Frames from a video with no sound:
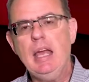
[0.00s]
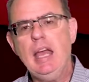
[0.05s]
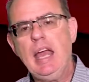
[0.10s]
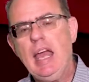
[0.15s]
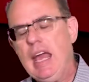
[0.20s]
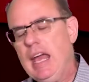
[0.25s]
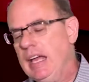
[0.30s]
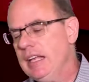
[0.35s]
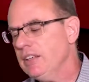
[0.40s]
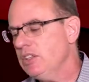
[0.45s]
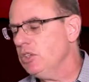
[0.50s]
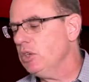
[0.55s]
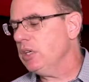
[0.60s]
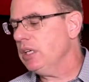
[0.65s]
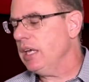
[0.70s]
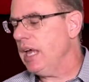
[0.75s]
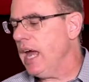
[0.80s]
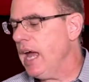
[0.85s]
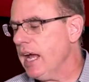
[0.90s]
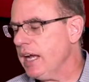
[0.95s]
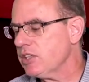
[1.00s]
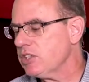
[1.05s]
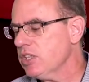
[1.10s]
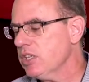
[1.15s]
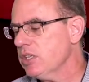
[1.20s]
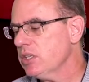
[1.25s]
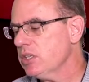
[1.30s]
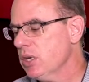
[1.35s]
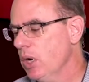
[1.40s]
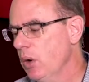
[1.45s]
and you can
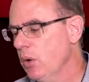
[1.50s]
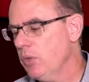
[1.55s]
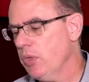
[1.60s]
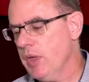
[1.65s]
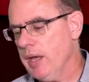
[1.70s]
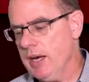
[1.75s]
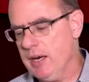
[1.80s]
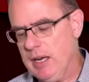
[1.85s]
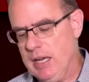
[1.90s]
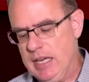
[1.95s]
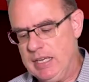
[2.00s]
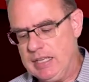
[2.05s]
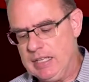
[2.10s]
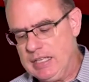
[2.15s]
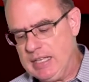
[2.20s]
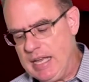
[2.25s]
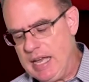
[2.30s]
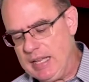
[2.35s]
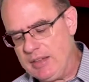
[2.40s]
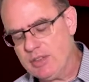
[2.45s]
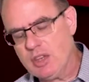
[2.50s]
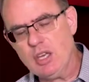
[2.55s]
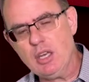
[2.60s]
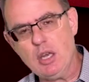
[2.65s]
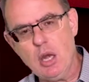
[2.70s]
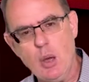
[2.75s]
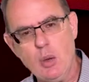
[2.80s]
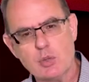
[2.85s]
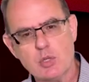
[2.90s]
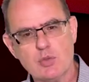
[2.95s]
actually go there and get the
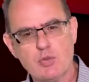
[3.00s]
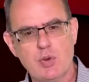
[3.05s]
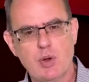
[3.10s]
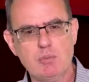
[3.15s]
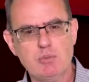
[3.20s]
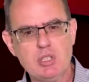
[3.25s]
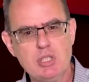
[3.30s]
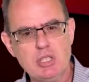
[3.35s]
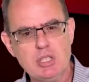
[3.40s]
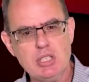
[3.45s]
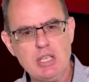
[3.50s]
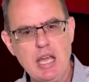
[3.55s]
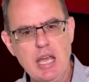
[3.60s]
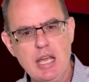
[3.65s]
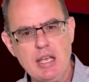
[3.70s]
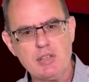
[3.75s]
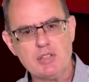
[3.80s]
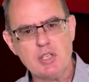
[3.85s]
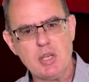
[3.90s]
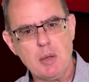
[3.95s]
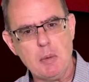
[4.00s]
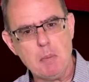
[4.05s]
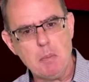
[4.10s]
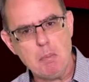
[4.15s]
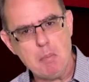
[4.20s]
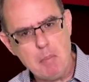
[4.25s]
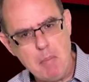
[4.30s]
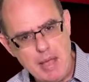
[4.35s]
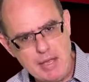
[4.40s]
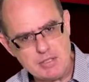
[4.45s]
notes from today's
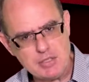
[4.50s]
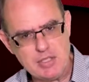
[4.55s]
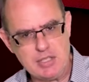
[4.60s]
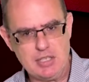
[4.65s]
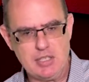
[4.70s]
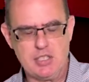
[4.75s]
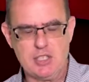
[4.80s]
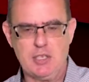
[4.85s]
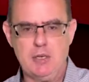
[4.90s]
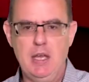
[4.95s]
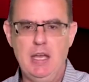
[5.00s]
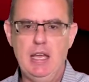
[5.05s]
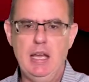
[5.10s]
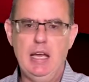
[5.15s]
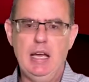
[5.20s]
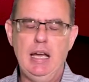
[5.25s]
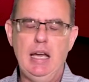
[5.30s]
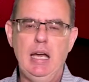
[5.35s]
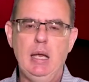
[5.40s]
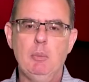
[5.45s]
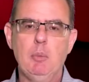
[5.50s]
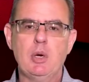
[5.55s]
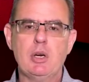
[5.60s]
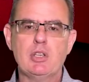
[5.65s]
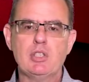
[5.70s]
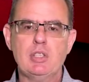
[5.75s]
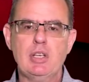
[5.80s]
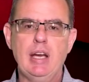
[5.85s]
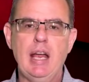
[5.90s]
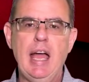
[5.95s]
message. And we're going
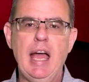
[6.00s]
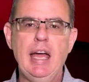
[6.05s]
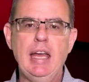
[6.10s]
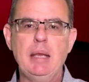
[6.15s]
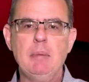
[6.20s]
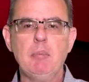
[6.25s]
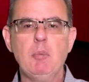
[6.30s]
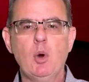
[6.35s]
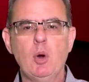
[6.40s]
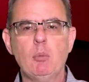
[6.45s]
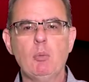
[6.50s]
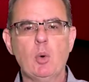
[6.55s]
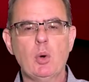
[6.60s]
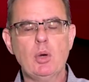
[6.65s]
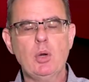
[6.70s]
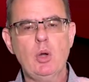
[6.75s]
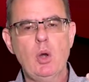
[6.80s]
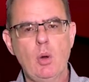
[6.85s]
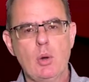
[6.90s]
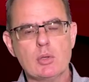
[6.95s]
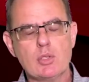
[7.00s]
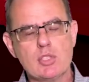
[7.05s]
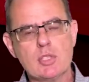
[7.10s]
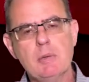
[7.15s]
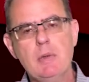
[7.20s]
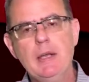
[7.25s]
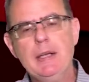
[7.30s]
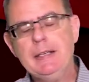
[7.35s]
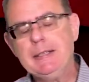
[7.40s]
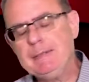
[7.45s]
to start adding more and more notes
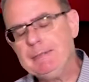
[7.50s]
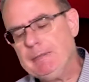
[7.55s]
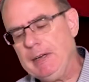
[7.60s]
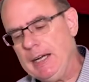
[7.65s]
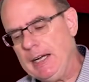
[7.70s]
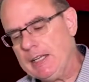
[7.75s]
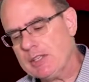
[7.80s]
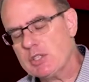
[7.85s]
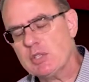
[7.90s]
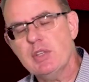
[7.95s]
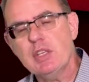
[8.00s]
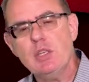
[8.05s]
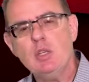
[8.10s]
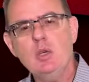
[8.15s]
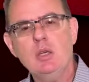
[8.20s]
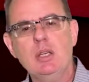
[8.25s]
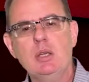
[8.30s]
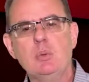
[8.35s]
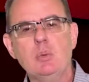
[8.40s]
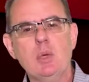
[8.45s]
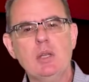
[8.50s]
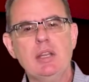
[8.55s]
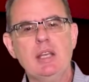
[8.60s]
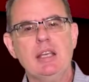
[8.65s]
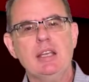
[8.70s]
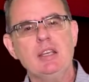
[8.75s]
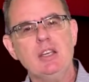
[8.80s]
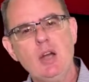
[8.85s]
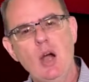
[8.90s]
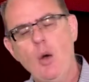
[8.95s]
uh, so that you can really
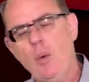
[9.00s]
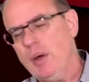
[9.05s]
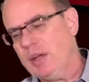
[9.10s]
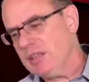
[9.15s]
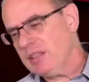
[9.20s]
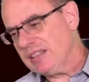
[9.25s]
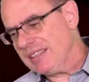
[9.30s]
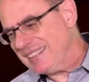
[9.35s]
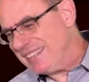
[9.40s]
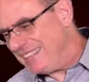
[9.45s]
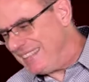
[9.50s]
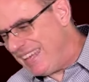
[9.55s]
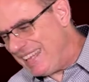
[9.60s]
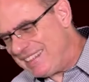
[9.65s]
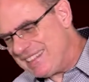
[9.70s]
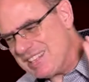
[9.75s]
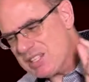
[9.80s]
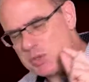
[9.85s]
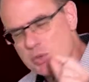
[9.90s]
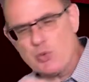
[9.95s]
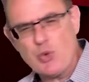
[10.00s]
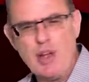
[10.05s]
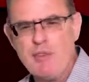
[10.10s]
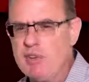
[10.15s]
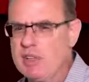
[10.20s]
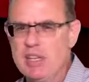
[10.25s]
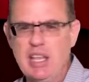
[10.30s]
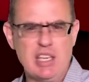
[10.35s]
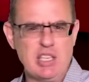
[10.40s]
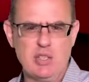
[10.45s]
go and get this
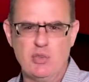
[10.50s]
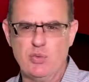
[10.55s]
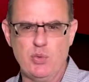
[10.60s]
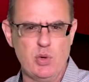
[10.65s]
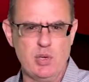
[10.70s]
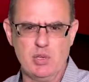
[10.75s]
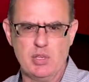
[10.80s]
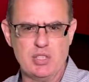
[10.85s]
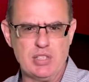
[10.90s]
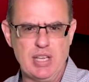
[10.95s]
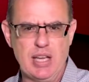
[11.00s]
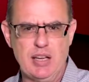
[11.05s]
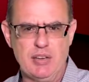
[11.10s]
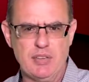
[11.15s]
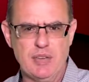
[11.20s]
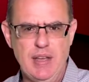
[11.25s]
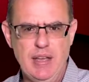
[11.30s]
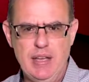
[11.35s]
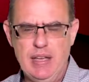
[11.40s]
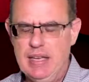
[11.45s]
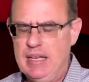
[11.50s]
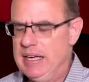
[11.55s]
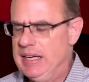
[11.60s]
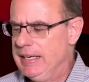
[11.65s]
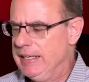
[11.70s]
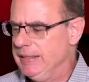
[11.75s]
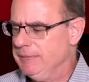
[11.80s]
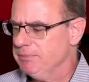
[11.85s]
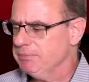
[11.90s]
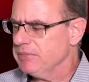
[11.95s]
revelation for yourself.
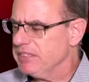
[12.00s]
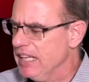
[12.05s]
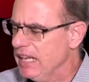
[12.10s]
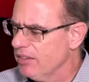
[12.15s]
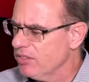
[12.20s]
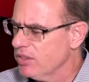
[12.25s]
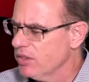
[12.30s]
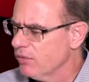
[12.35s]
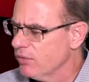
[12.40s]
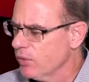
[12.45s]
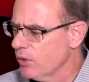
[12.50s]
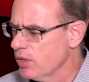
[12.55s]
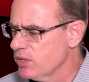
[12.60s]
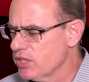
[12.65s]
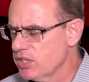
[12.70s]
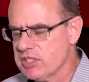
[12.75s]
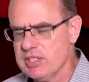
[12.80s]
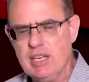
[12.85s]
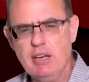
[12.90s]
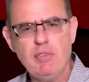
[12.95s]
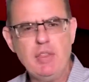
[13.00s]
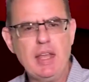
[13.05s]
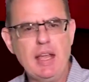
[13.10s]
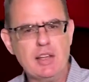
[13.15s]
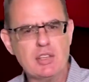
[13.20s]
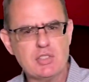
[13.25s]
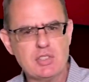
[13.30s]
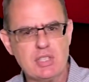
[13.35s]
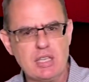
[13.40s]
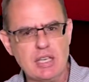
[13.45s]
Um, get the verses and everything
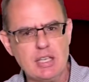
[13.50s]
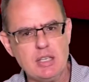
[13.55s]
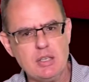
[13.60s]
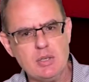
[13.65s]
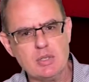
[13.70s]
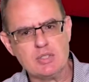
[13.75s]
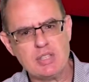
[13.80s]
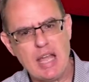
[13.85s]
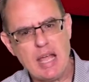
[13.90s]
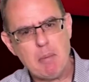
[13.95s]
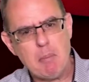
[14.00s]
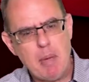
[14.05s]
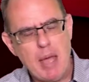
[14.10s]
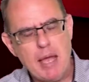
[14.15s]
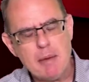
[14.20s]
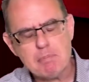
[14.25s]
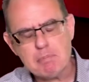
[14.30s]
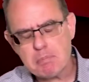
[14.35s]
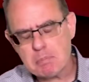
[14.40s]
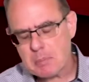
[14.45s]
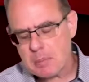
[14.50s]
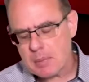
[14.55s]
else that I used. Amen?